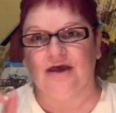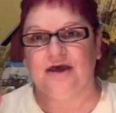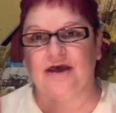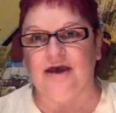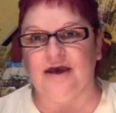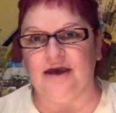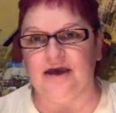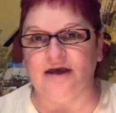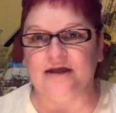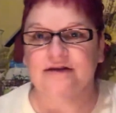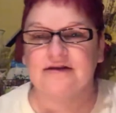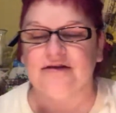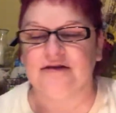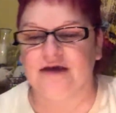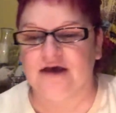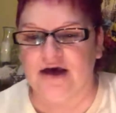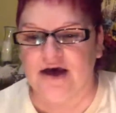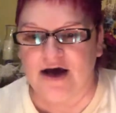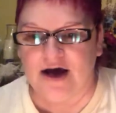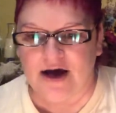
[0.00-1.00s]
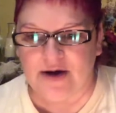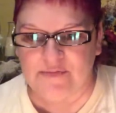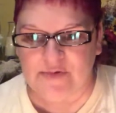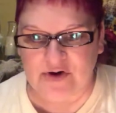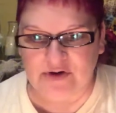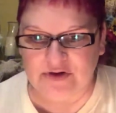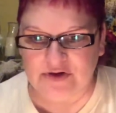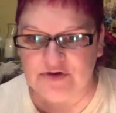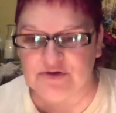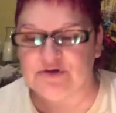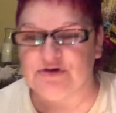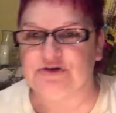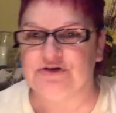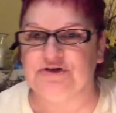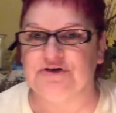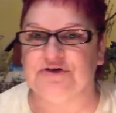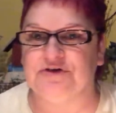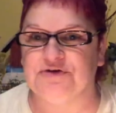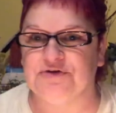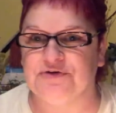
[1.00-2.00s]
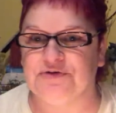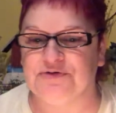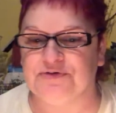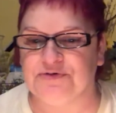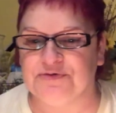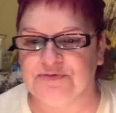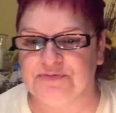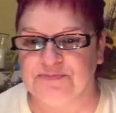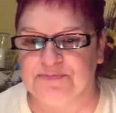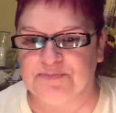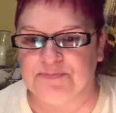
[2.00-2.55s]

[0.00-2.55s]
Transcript: And I'm only going to do